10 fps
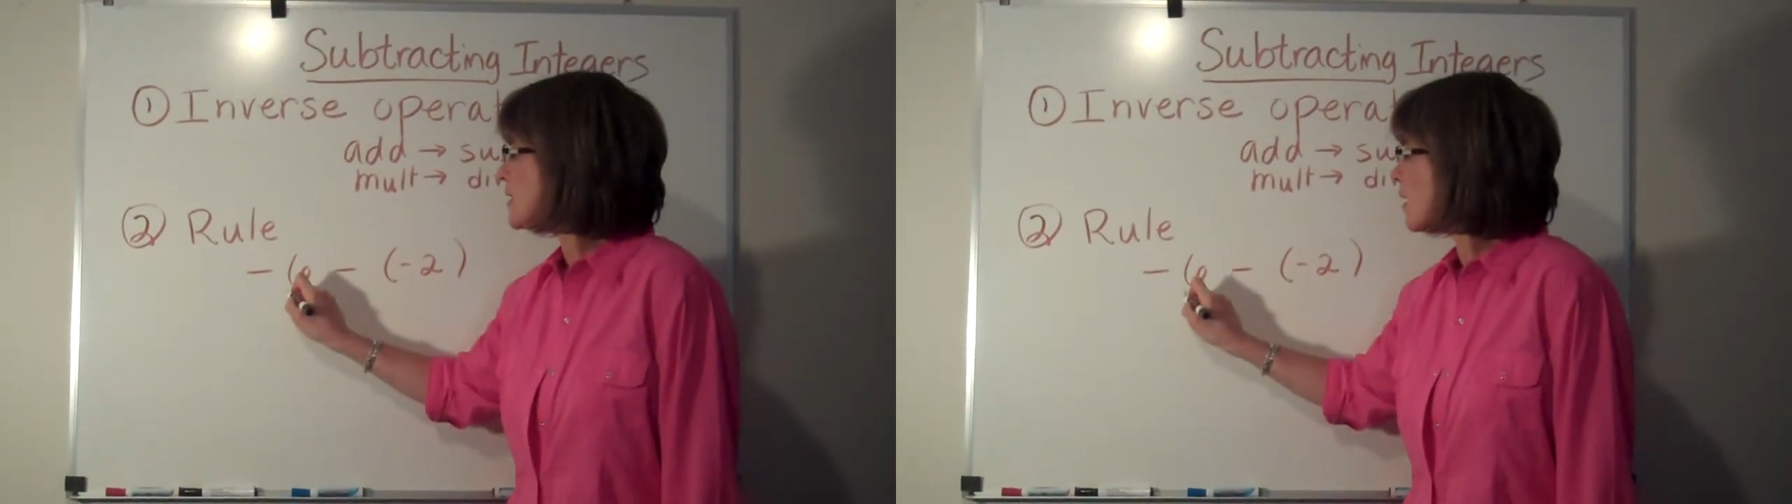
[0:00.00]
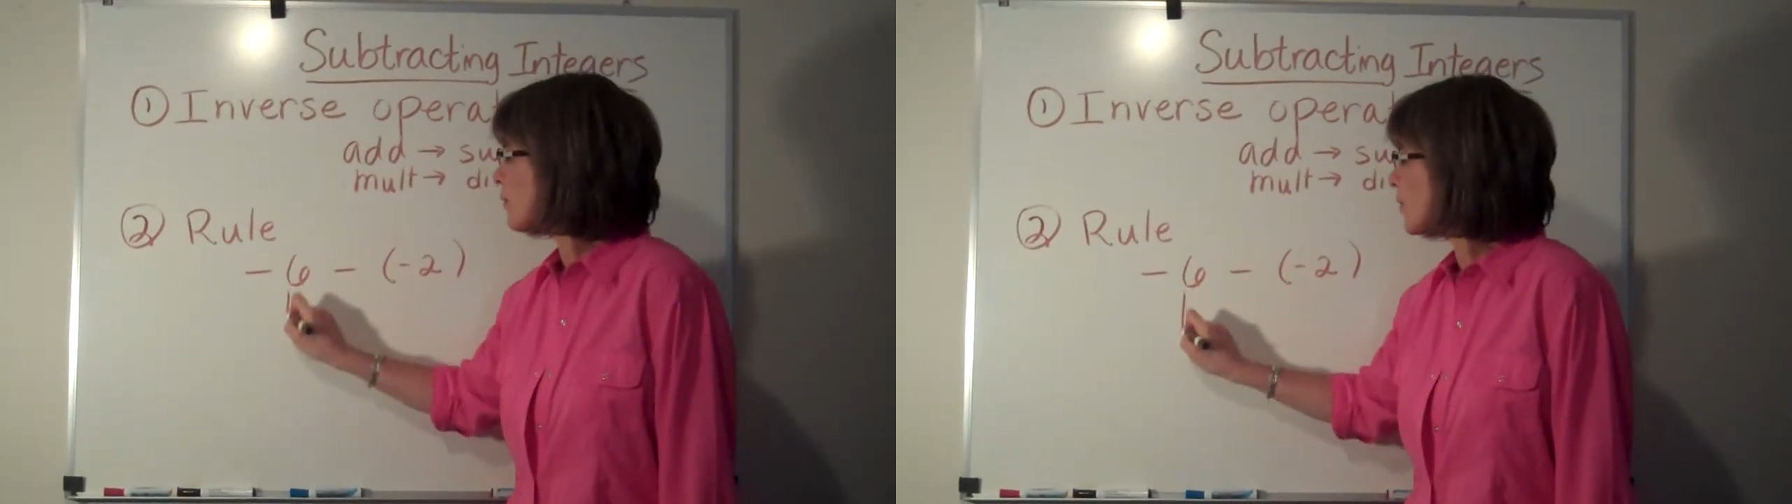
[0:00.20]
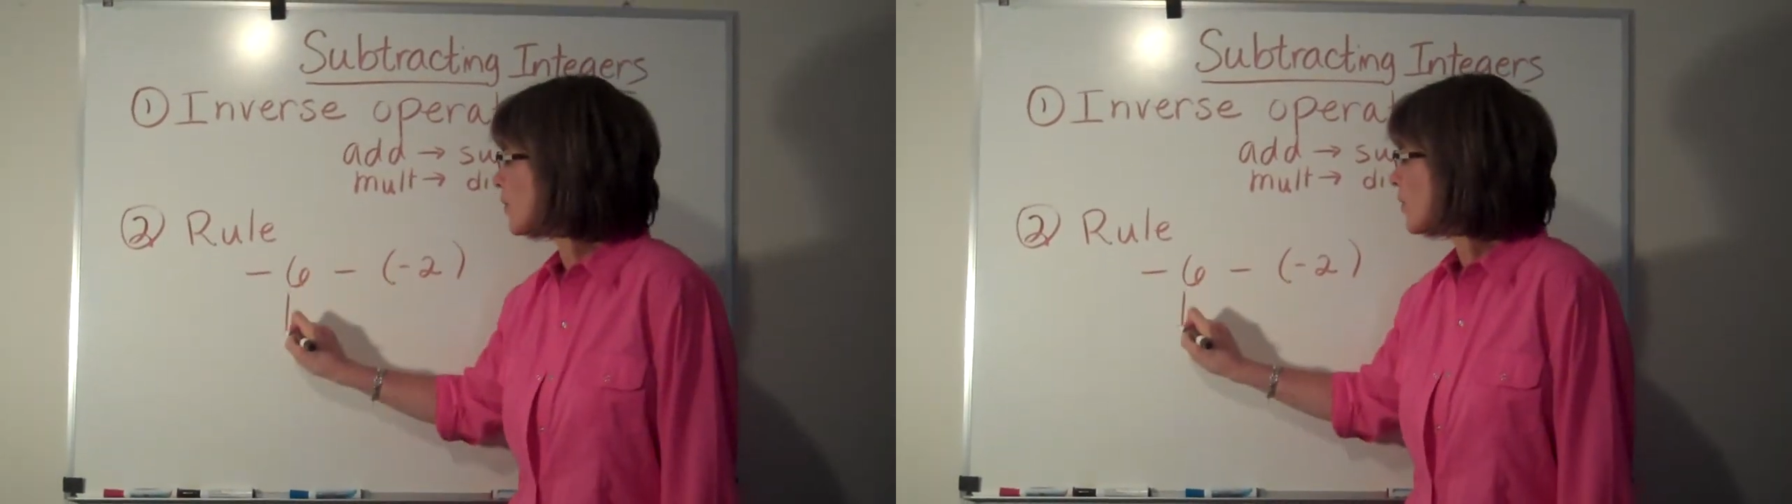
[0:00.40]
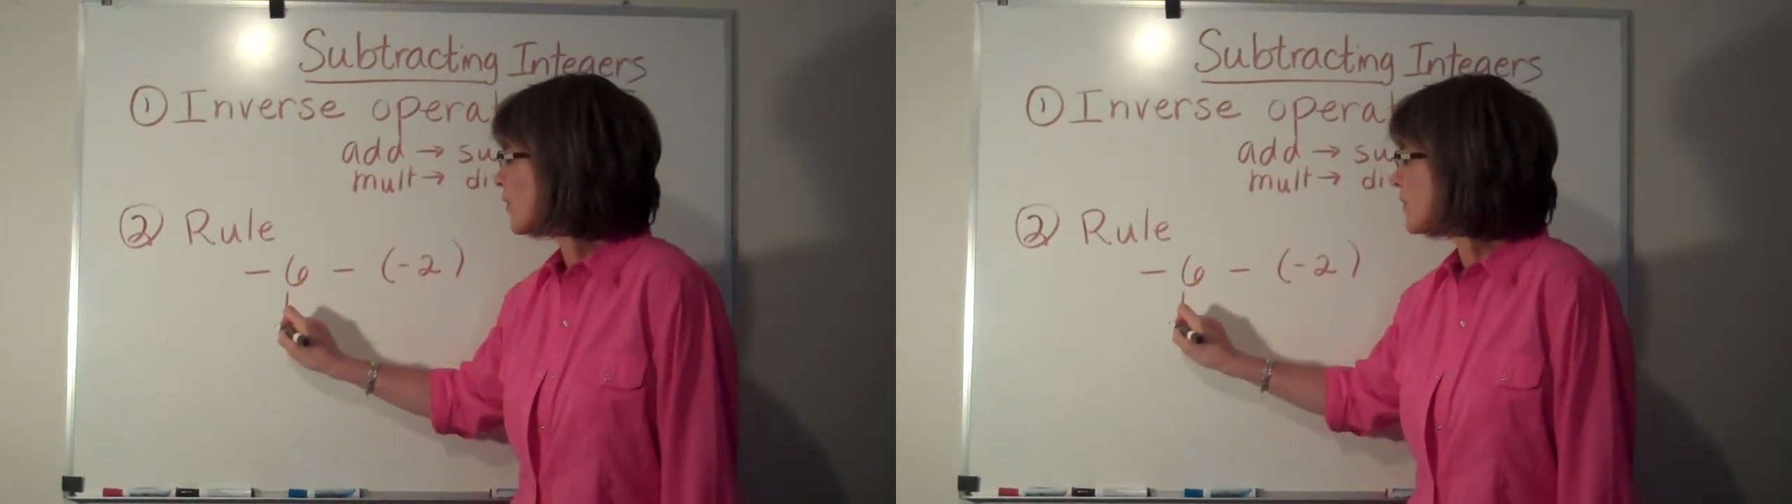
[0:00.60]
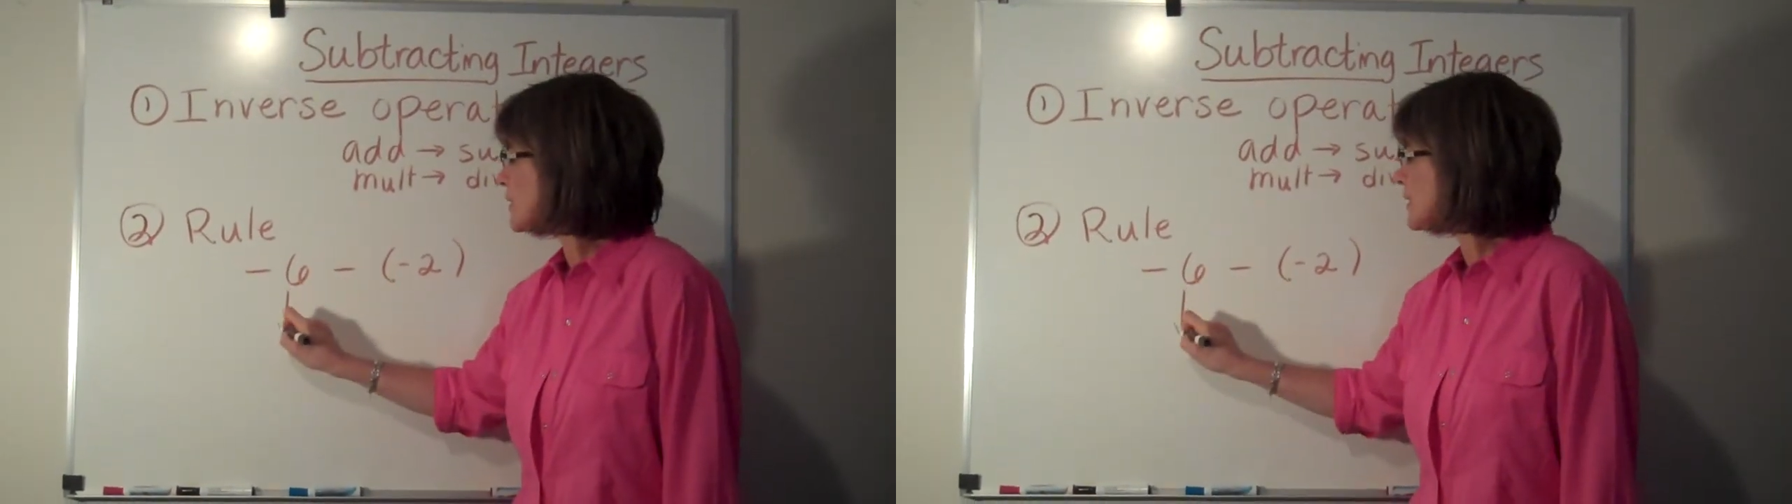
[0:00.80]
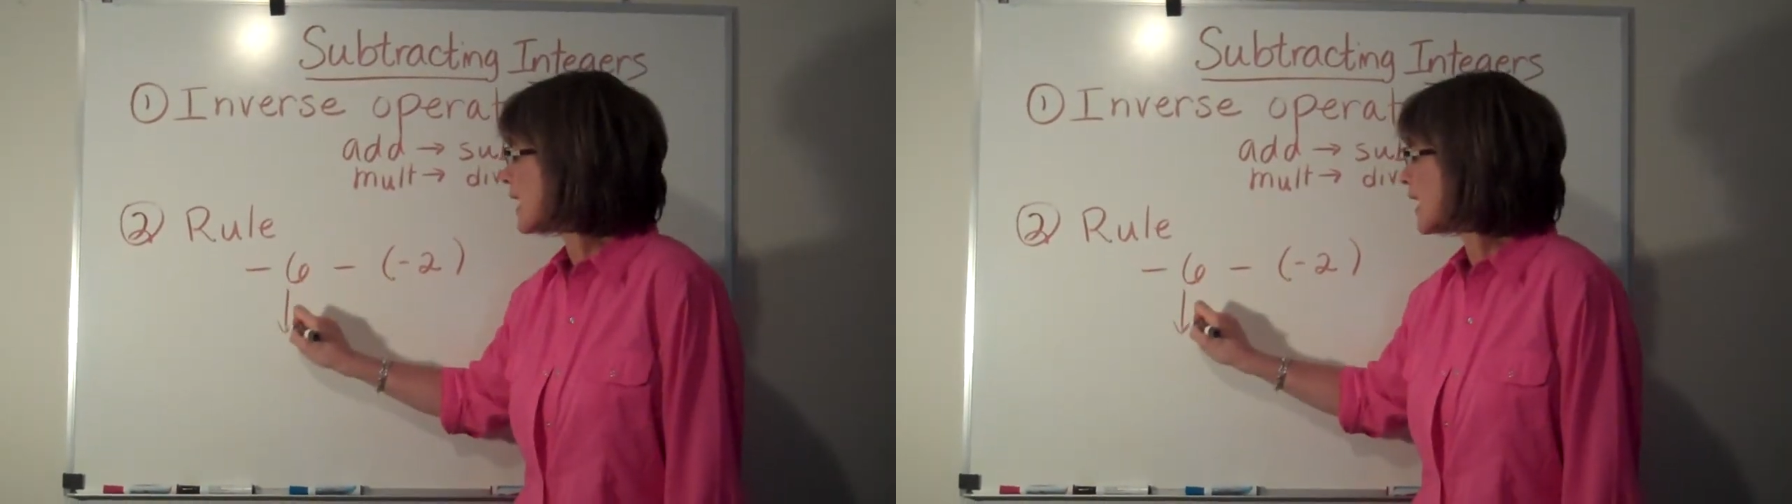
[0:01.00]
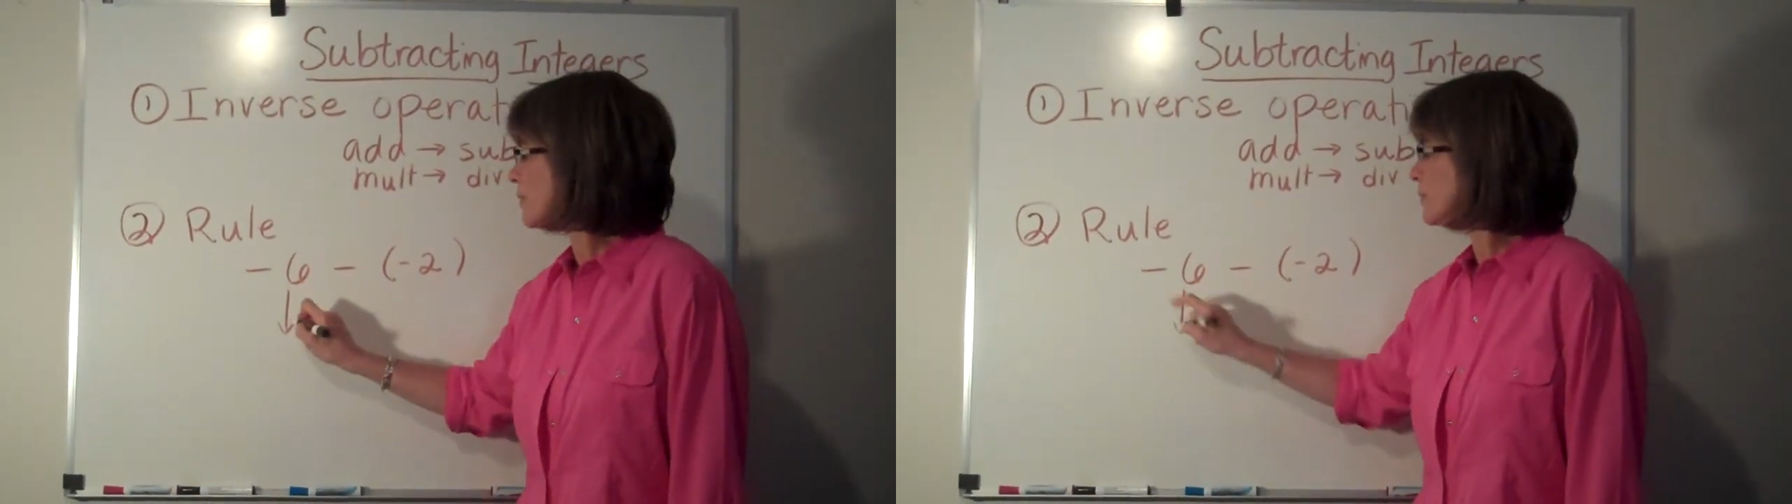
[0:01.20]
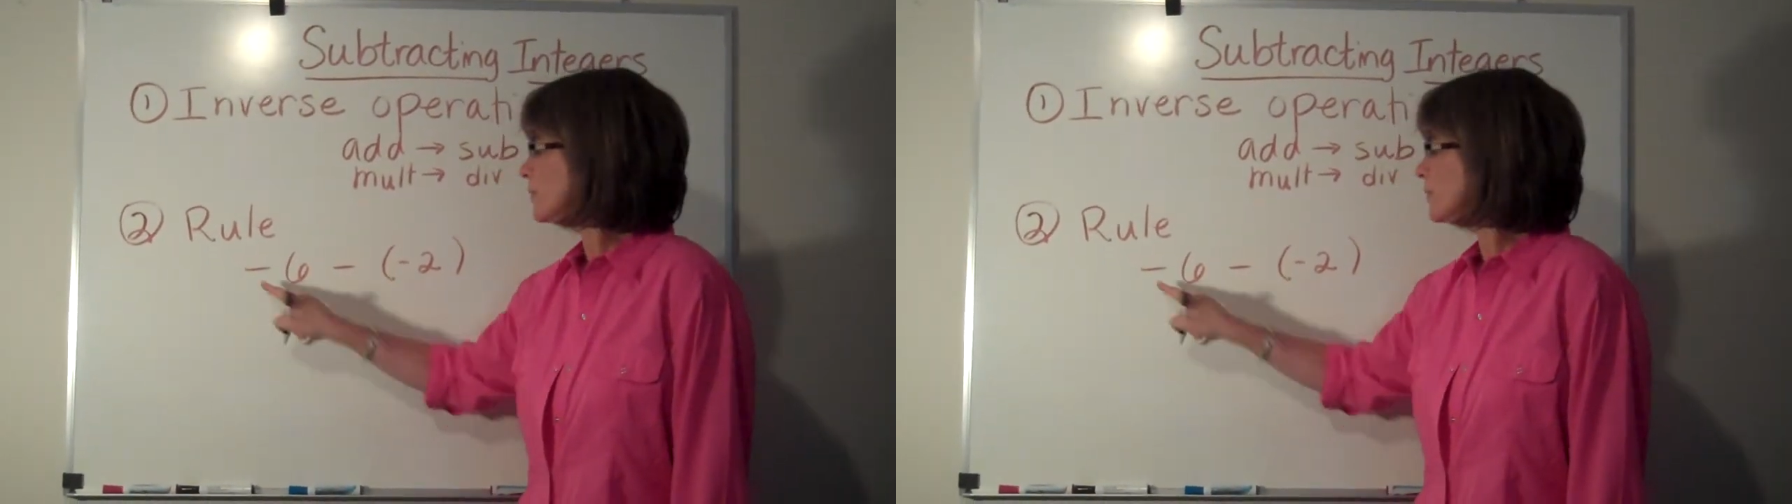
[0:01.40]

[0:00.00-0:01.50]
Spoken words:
number the same.